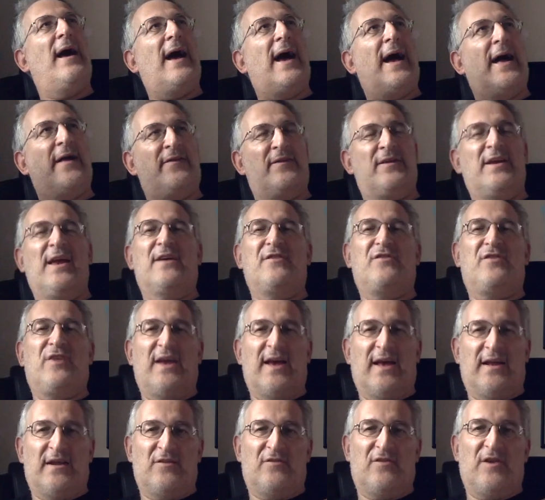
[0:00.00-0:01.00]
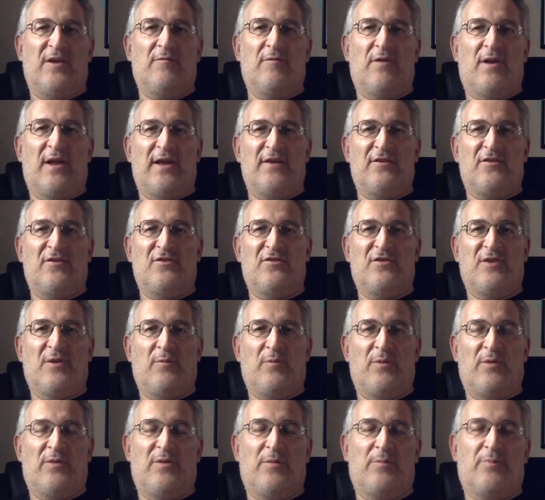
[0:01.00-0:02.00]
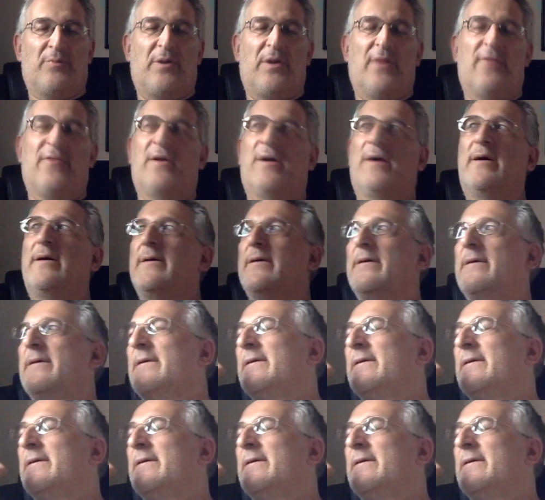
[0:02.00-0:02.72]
and yes, she had a deep relationship with the brother.